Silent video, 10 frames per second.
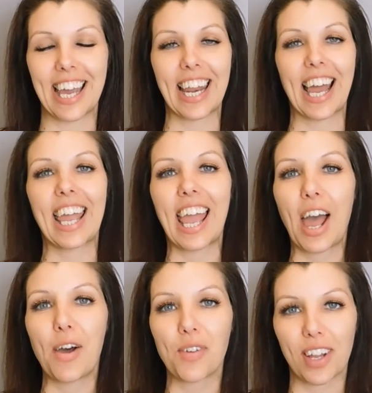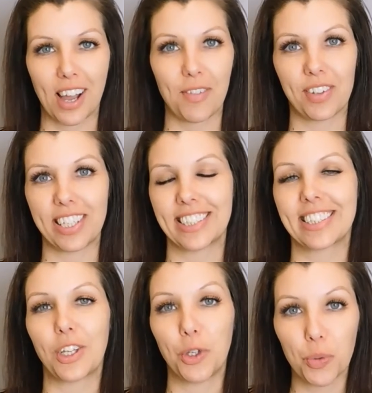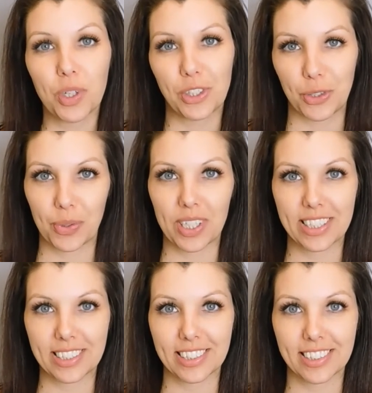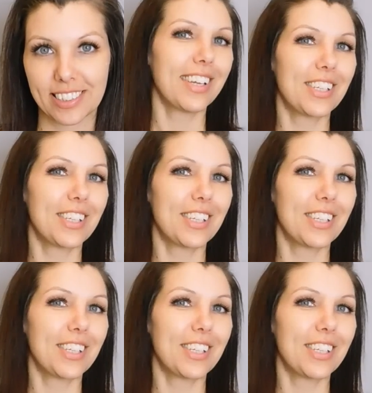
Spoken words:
and I have confidence that you can do this.